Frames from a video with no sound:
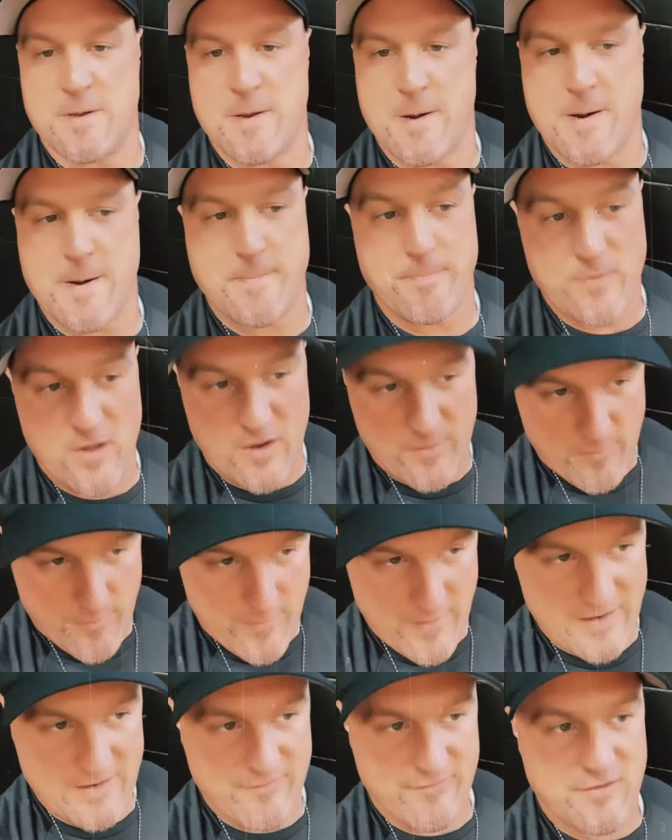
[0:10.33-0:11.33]
All right? Upper
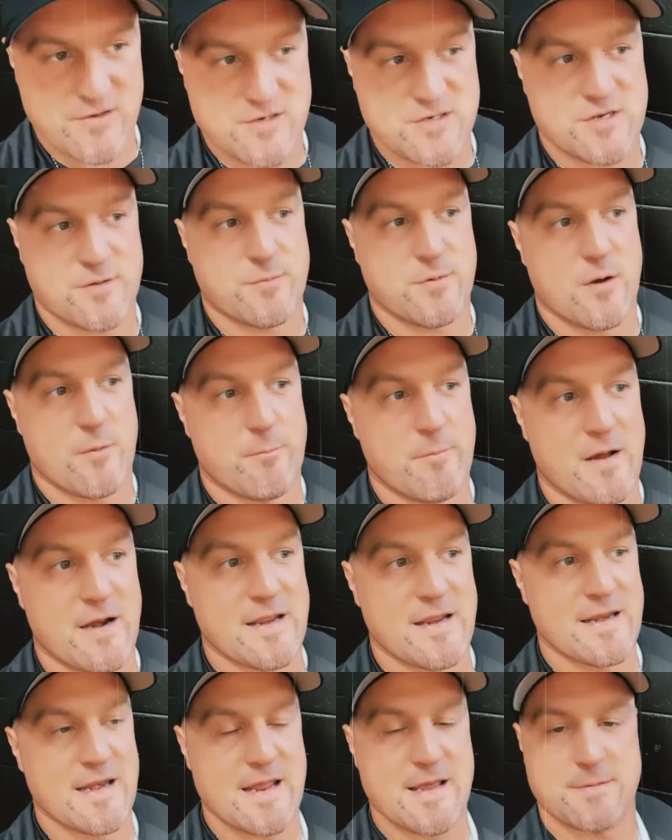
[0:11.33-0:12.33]
body, finish up your upper body
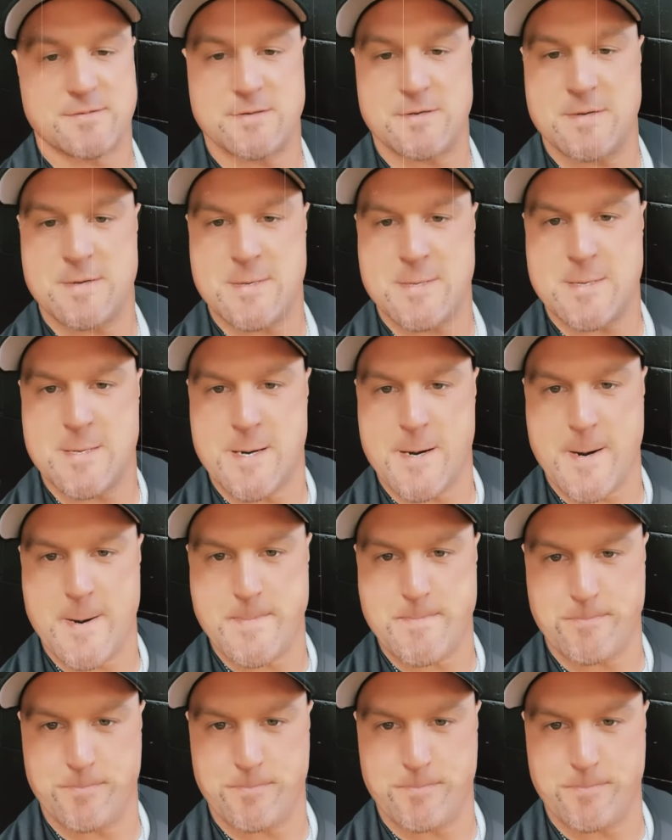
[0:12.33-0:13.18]
and abs. All right?